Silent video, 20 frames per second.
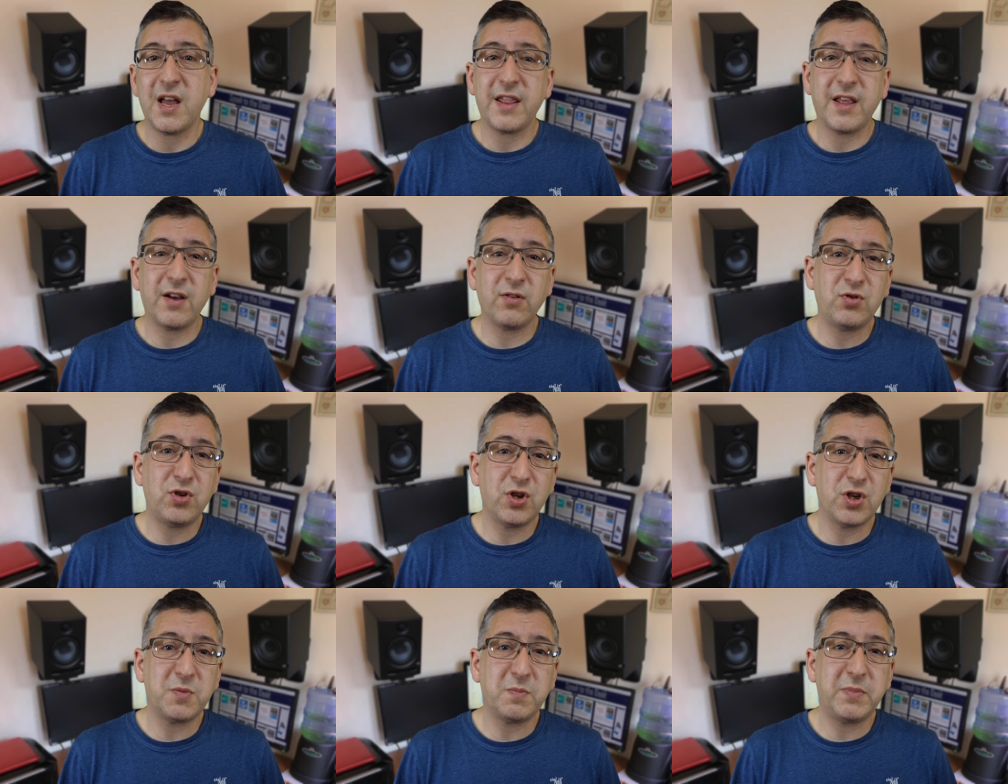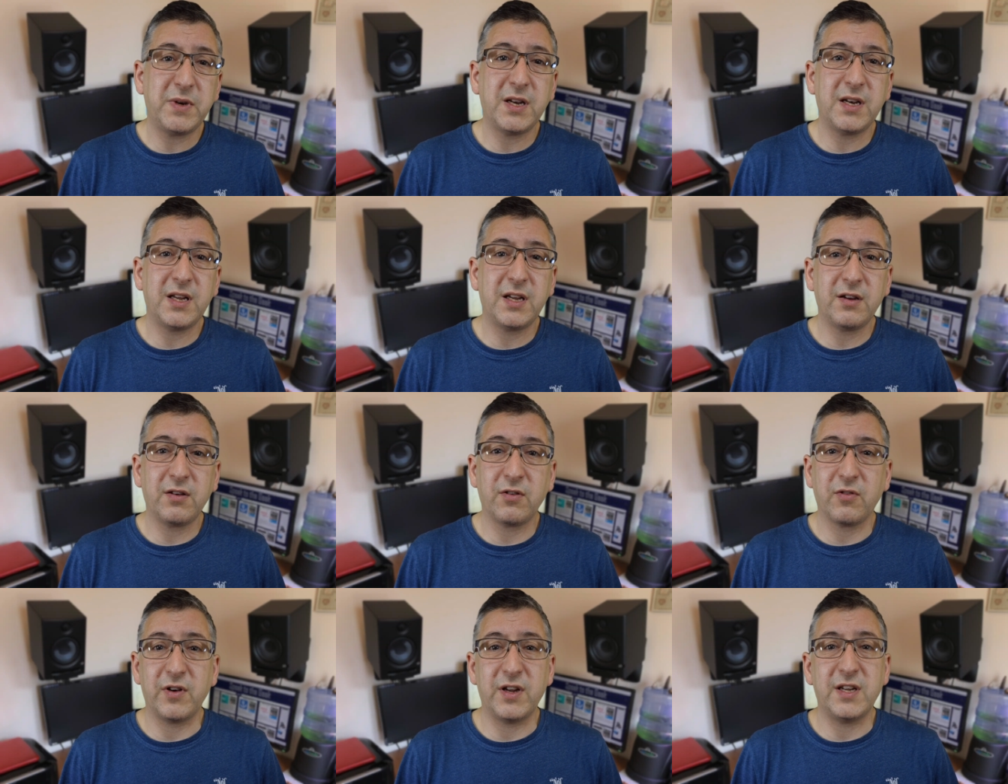There'll just be an
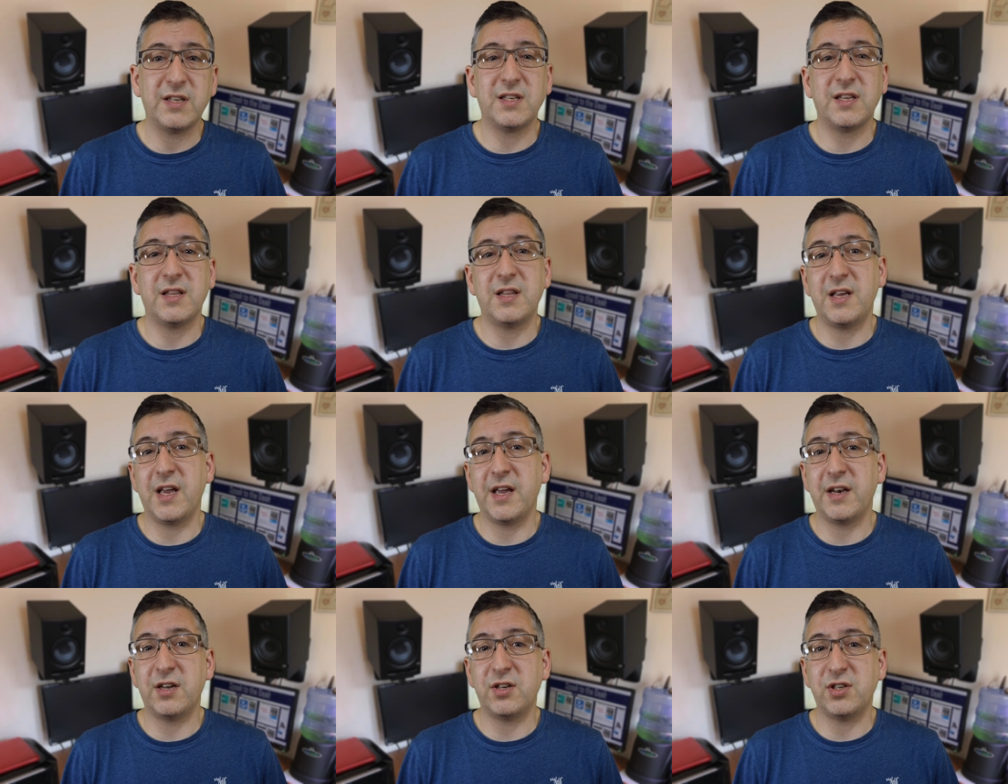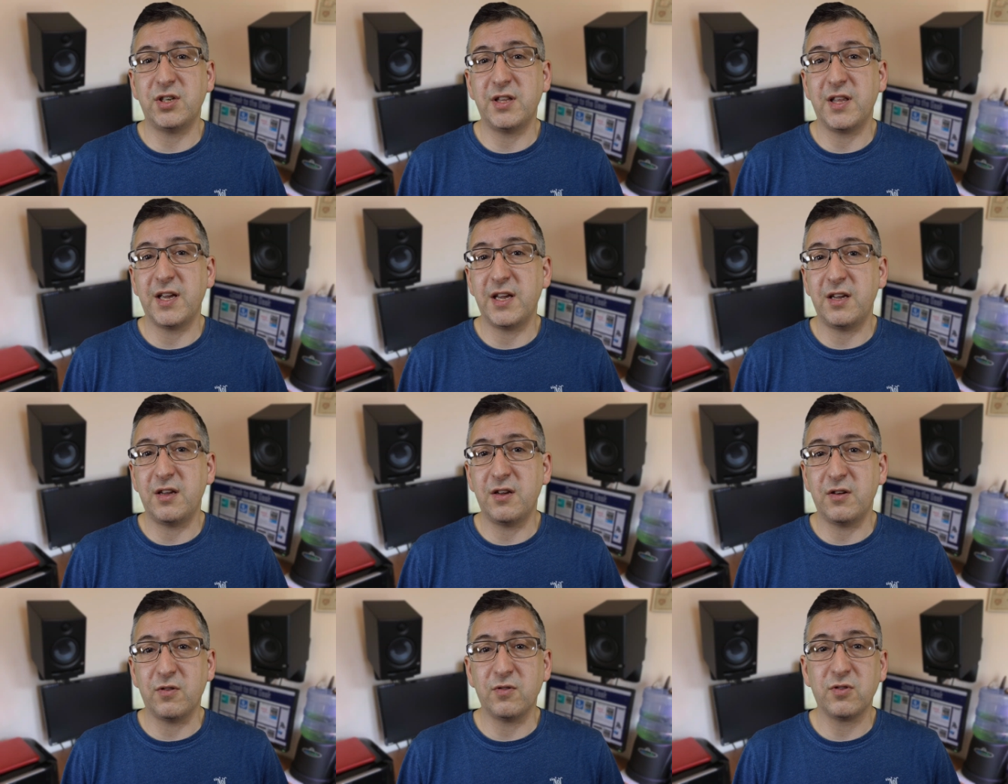increase in the energy they
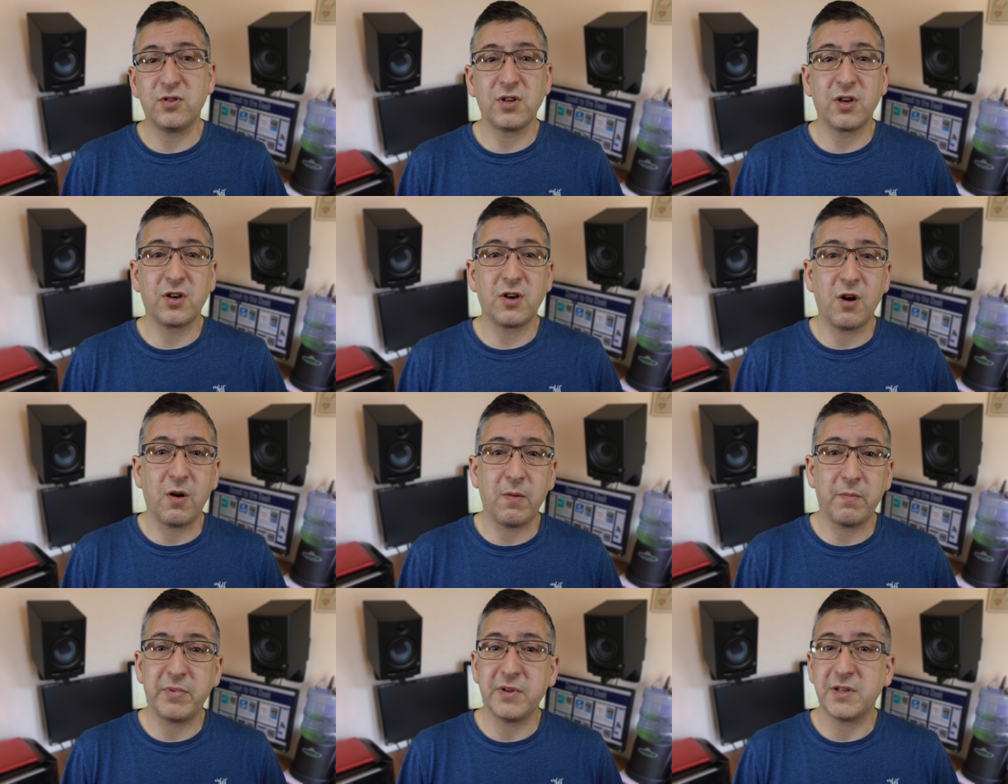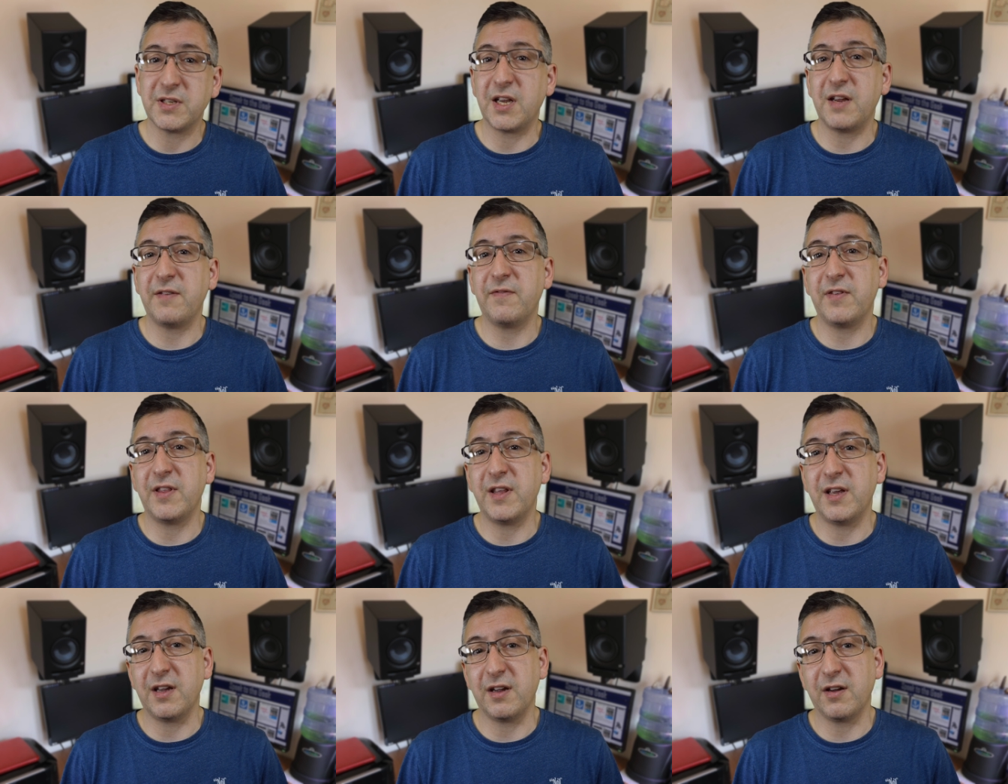use to compensate
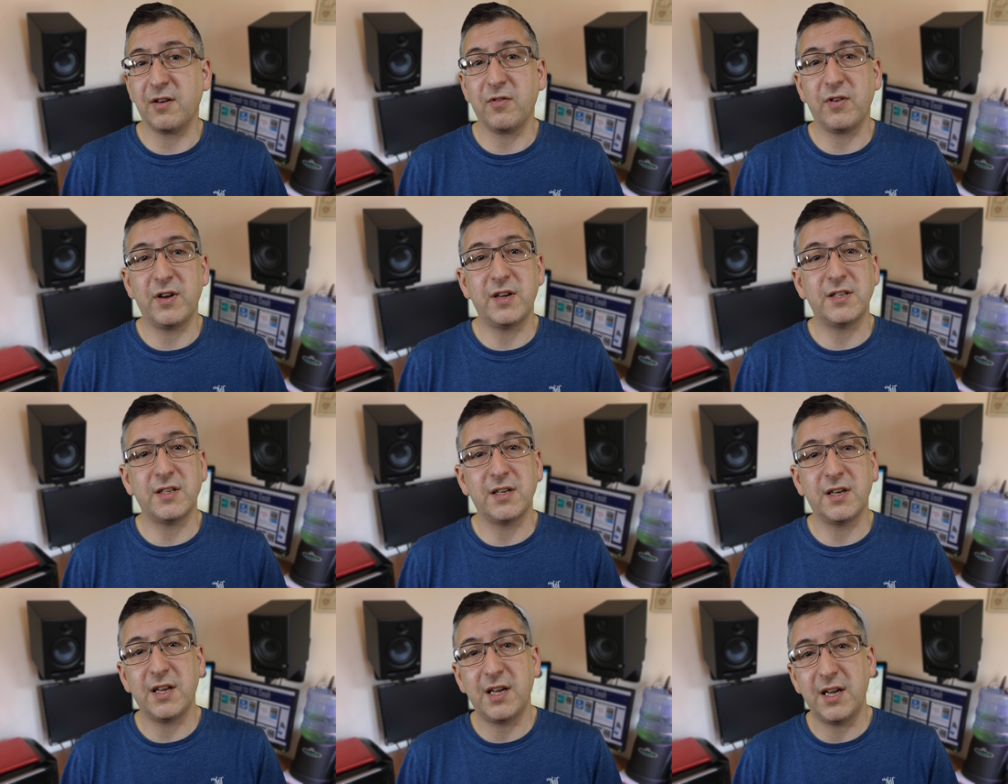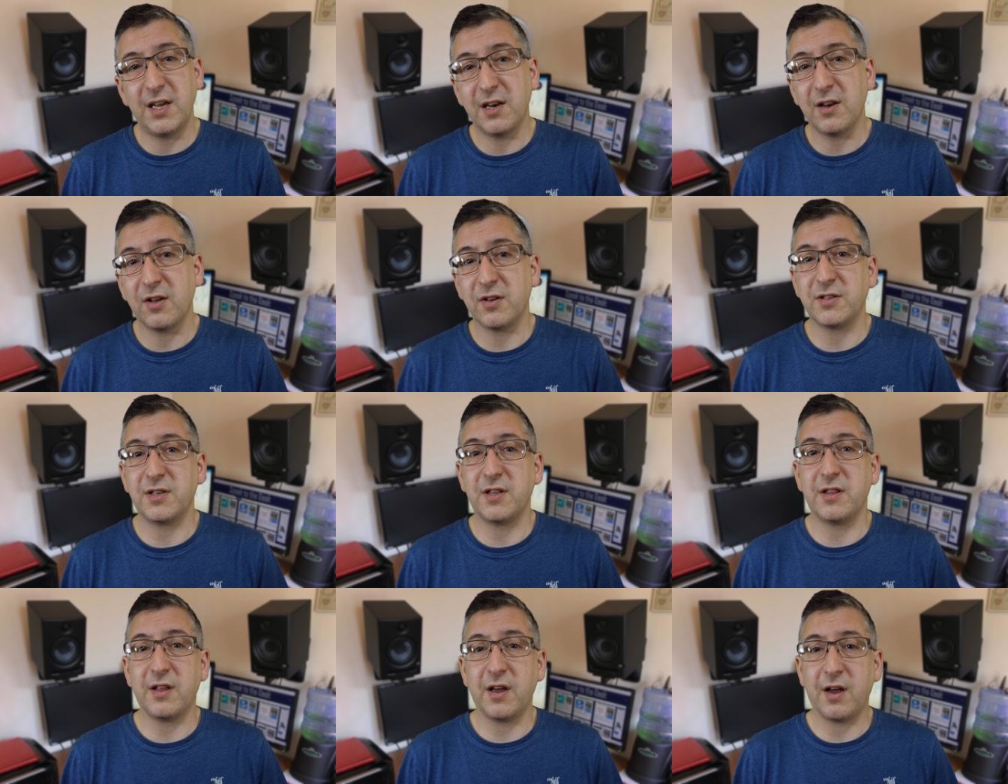for the increase in heat
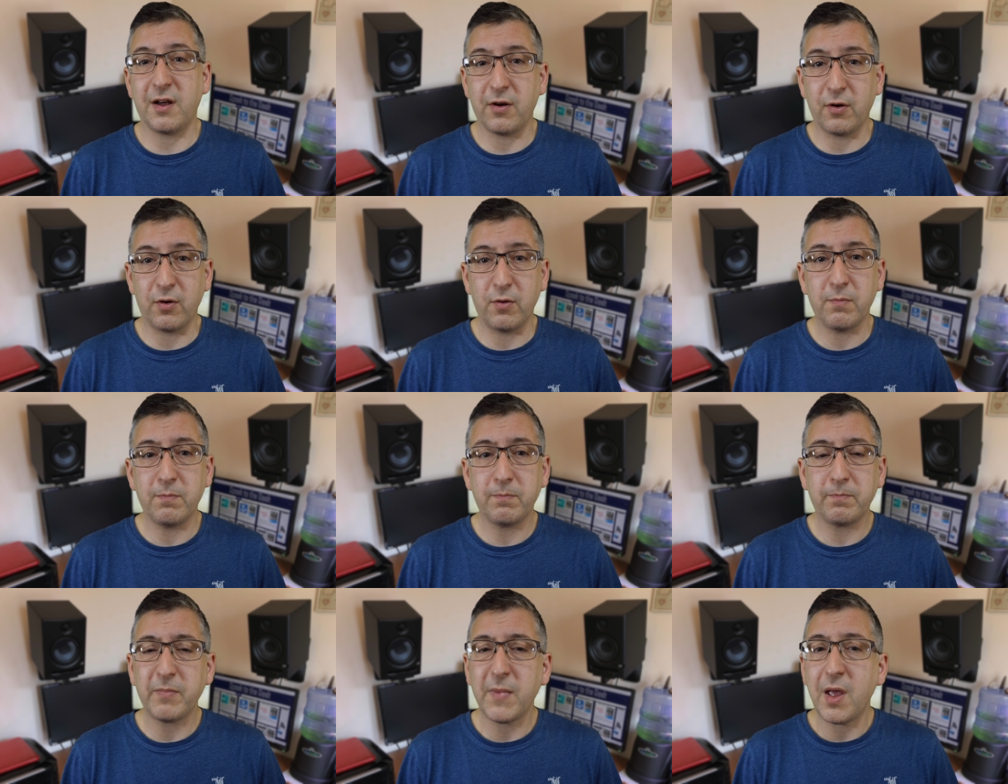loss in that home.